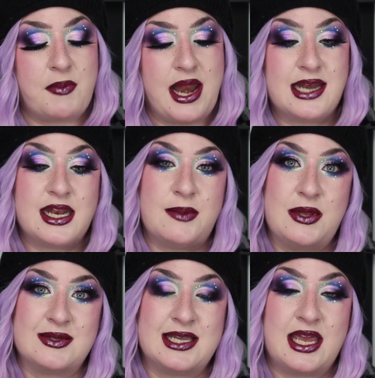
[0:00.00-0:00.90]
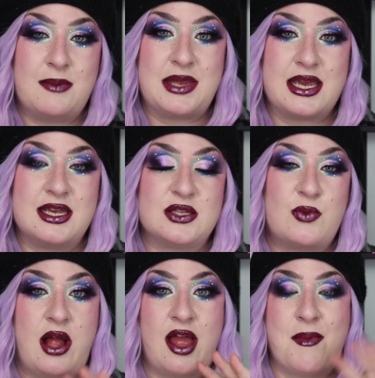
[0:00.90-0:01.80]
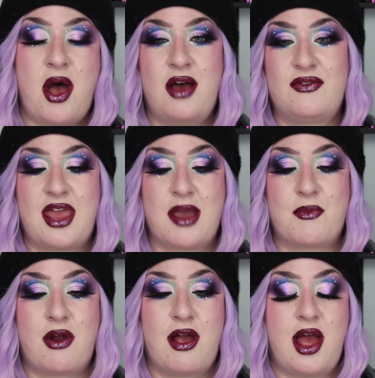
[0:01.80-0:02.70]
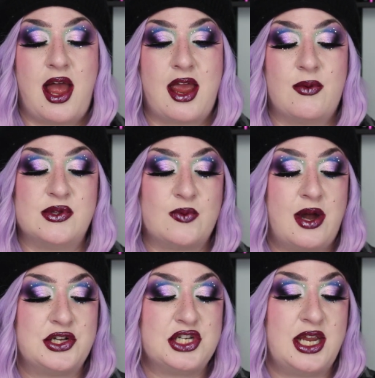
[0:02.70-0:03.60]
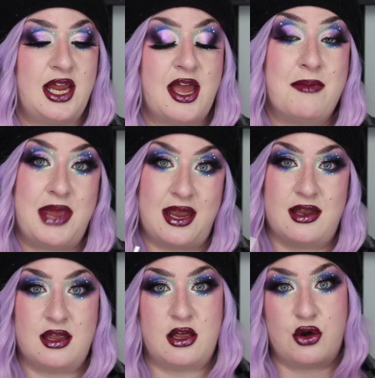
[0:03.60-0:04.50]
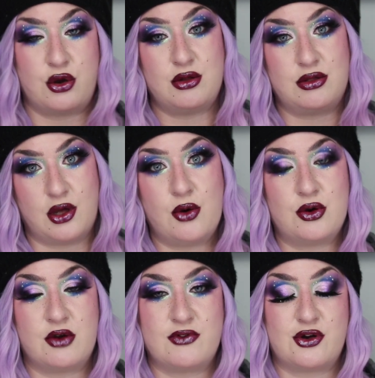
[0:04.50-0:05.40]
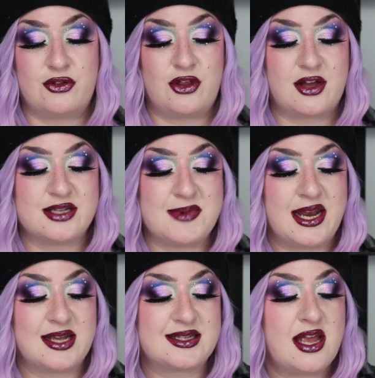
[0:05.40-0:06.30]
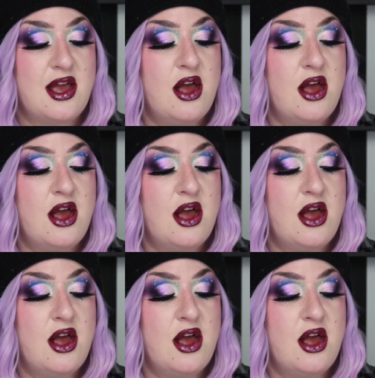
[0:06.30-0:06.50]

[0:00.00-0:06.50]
but I ended up using it because while I'm off camera, I was watching Amanda, the owner of Unearthly Cosmetics,